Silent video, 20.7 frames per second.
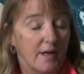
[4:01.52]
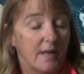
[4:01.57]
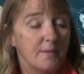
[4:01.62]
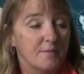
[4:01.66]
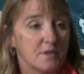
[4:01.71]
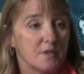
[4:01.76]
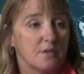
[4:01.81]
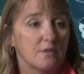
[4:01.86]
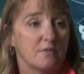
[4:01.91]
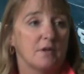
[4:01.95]

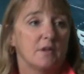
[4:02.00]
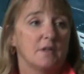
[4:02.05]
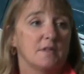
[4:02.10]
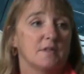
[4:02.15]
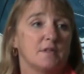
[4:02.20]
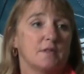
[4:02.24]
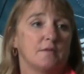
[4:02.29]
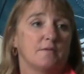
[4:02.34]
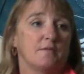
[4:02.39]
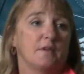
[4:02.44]
up to the
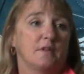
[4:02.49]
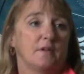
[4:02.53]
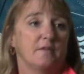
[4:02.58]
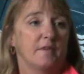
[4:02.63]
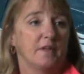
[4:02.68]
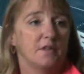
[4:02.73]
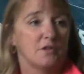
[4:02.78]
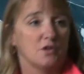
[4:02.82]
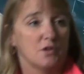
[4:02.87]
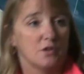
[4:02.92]
rights of the
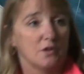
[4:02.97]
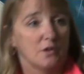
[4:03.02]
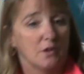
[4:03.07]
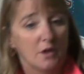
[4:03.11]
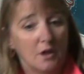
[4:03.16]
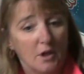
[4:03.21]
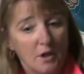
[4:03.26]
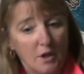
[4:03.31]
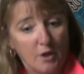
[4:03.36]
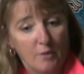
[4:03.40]
convention,
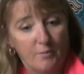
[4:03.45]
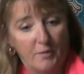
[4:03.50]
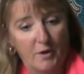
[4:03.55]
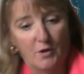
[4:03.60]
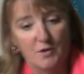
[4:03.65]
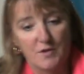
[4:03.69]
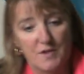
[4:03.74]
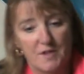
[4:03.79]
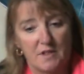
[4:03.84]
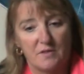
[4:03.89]

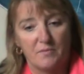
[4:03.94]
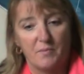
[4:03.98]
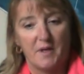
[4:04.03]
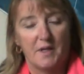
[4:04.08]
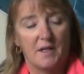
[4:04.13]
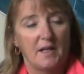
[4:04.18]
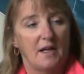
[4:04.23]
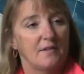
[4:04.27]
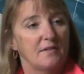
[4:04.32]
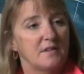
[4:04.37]
because there's
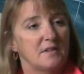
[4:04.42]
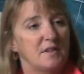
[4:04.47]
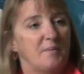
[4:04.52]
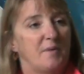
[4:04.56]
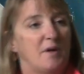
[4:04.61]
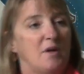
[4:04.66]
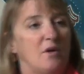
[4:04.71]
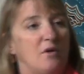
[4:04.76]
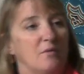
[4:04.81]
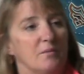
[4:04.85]
many other
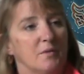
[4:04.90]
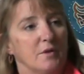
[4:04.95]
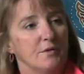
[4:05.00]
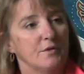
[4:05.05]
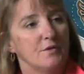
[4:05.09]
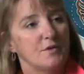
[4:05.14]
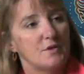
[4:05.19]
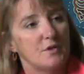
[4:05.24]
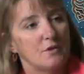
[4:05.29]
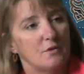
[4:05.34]

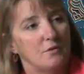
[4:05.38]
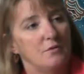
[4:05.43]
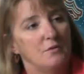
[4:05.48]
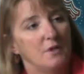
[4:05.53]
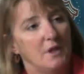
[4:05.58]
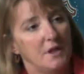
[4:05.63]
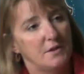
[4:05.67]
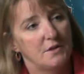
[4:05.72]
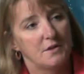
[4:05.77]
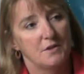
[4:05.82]
departments who
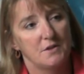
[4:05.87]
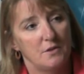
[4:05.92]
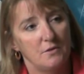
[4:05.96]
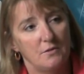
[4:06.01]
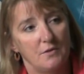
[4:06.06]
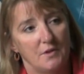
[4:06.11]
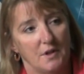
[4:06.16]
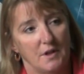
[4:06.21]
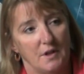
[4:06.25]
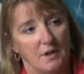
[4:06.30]
need to do
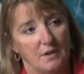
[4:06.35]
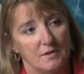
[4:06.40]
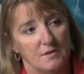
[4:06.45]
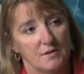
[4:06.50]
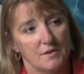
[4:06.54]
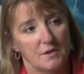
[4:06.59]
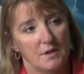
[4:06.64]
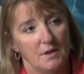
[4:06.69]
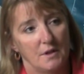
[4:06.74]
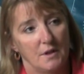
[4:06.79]

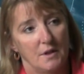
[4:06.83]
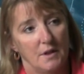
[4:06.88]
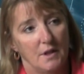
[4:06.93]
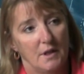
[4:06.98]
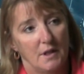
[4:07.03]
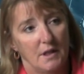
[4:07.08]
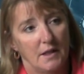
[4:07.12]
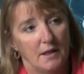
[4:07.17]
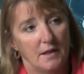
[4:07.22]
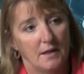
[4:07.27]
things.
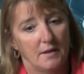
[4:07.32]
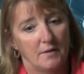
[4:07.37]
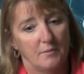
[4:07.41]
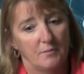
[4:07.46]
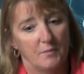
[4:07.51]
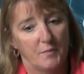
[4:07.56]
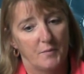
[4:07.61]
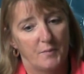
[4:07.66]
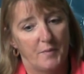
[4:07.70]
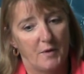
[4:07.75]

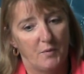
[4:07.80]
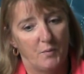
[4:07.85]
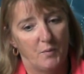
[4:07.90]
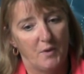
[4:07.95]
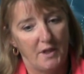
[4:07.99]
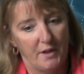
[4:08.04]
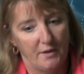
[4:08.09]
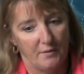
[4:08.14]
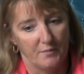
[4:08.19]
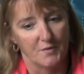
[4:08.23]
But
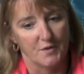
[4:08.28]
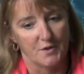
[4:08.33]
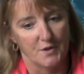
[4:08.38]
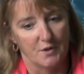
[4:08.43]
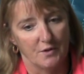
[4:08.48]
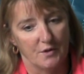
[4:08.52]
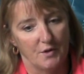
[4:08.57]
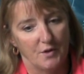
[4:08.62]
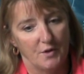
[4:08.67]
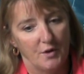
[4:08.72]

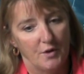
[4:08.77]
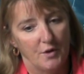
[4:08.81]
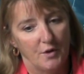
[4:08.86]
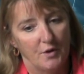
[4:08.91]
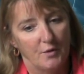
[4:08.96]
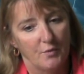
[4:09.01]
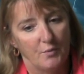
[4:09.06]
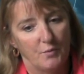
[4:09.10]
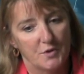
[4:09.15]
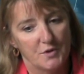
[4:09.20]
Williamson
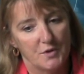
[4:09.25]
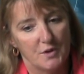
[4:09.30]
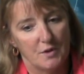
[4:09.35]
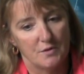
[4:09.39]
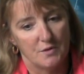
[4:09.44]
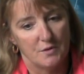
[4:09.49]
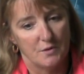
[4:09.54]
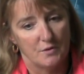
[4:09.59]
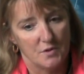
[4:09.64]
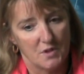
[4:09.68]
was
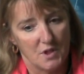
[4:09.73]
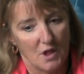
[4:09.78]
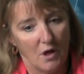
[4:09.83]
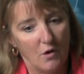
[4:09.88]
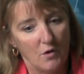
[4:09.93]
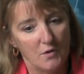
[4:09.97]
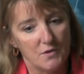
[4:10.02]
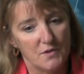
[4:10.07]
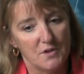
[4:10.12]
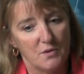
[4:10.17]

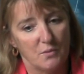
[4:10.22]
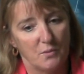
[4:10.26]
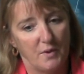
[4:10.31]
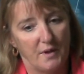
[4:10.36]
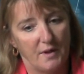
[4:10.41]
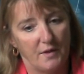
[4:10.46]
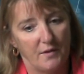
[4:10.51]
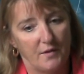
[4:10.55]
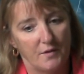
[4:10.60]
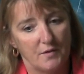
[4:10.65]
tasked
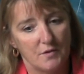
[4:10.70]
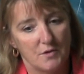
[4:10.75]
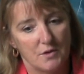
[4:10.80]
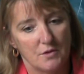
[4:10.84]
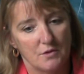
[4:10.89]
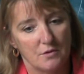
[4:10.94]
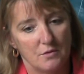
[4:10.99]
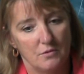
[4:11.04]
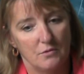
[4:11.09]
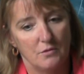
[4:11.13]
with
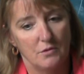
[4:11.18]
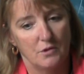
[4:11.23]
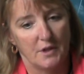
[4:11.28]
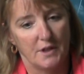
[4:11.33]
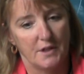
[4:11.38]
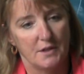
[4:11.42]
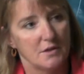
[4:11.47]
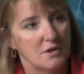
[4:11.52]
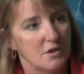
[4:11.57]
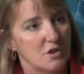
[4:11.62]
to look
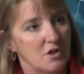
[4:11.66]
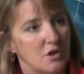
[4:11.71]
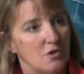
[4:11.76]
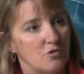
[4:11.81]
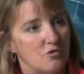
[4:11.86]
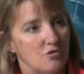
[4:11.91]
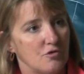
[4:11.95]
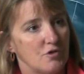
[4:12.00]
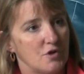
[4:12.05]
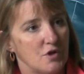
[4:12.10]
into
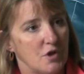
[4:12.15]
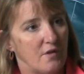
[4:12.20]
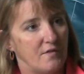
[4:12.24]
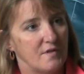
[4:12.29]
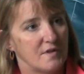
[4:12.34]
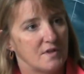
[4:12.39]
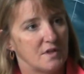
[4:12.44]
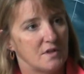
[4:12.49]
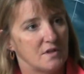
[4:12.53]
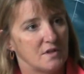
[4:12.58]
children's
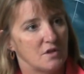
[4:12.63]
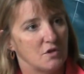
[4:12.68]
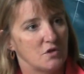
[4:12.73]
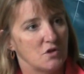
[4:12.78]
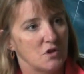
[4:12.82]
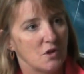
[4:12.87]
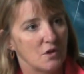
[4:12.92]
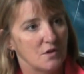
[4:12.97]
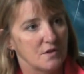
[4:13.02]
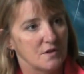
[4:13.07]
services in
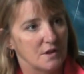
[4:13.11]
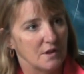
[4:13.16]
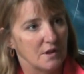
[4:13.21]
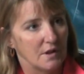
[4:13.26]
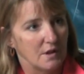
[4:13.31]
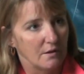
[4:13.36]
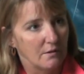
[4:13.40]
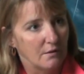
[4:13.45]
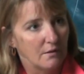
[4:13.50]
Jersey,